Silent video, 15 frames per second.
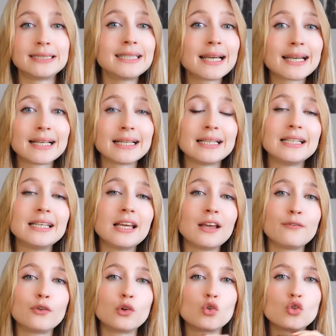secondly,
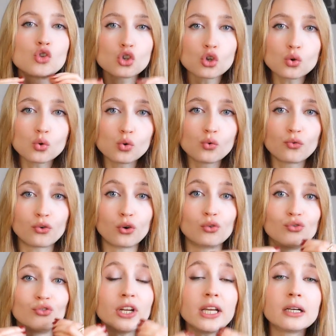if you chew for
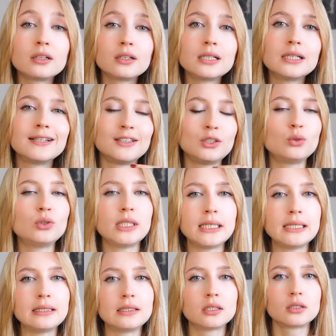real, you
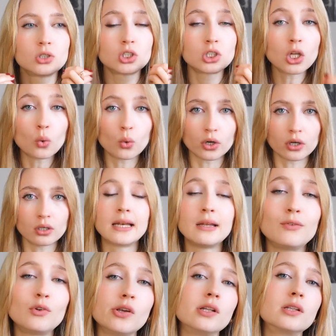eat slower. And
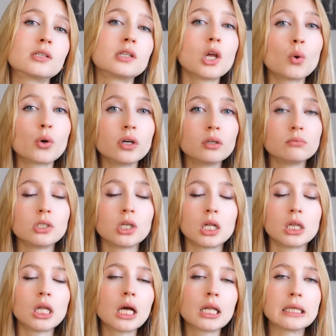if you eat slower, you're a
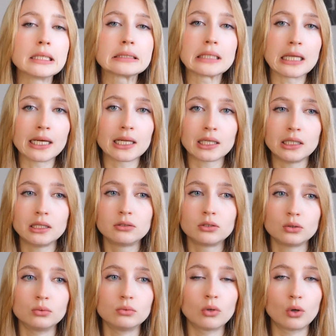lot less likely
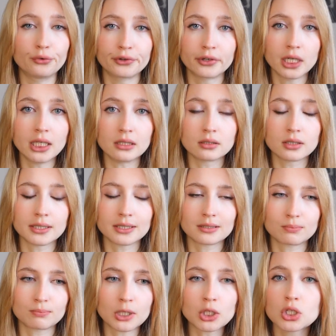to overeat,
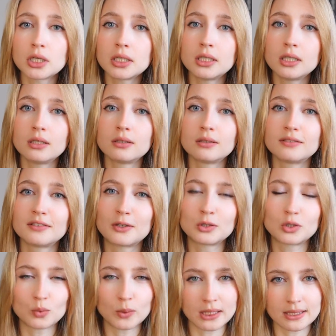especially on sweet